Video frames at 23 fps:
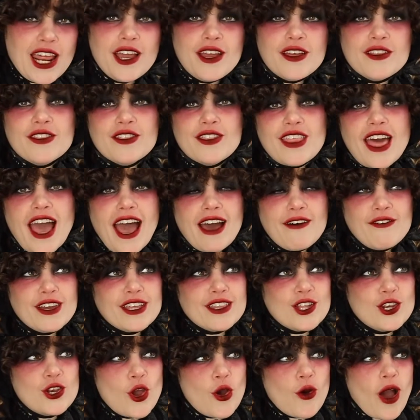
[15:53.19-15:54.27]
of, having
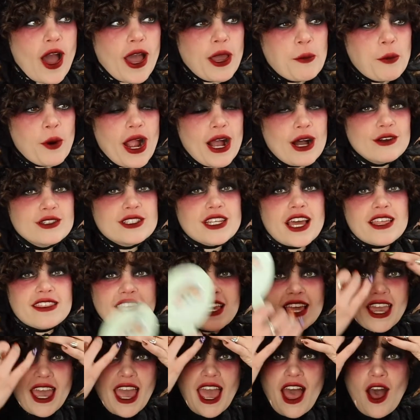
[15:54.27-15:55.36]
the no eyebrows, I
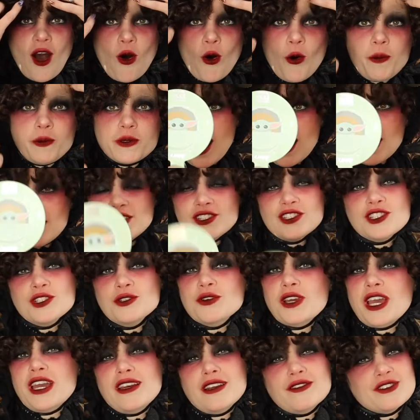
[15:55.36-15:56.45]
think helped. Honestly, you
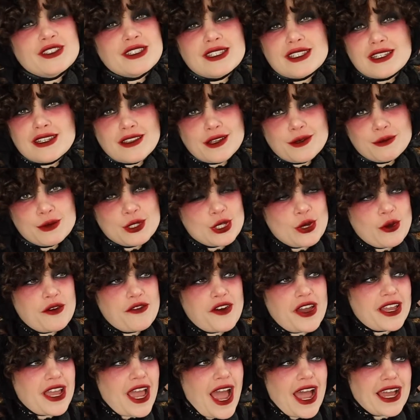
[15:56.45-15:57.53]
can't even see them. So if
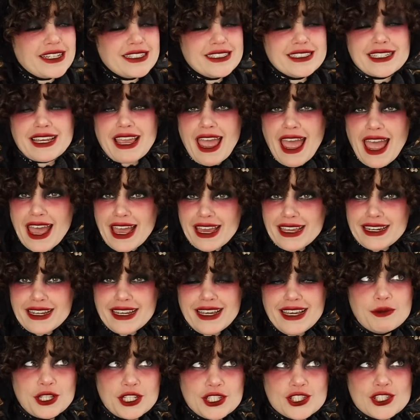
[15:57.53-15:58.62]
I hadn't had
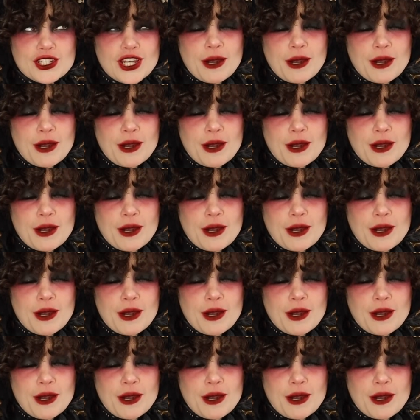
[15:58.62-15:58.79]
bleached